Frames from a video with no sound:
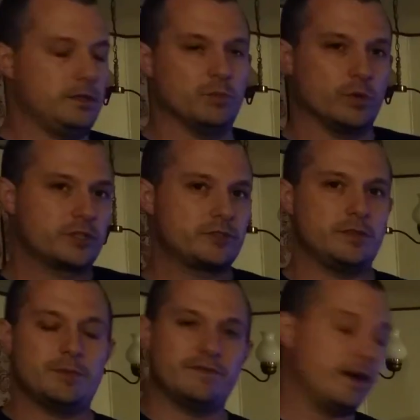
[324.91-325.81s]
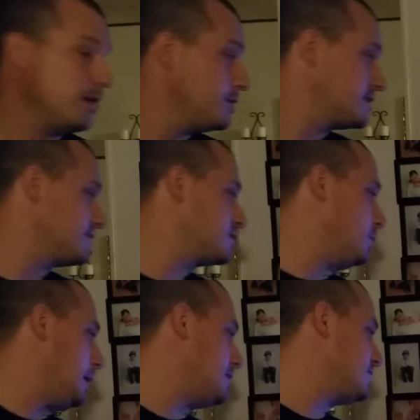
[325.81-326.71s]
more extreme environments of
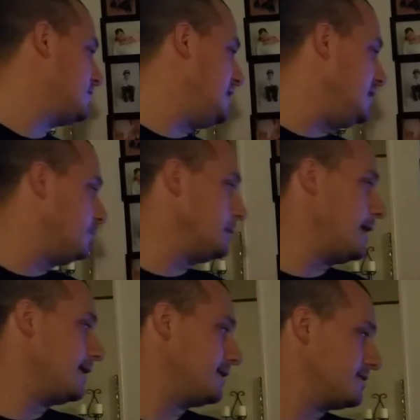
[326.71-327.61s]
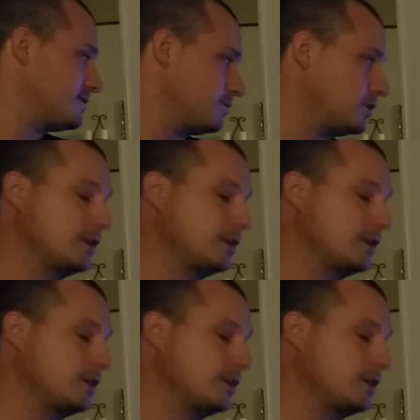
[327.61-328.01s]
space. Heat blankets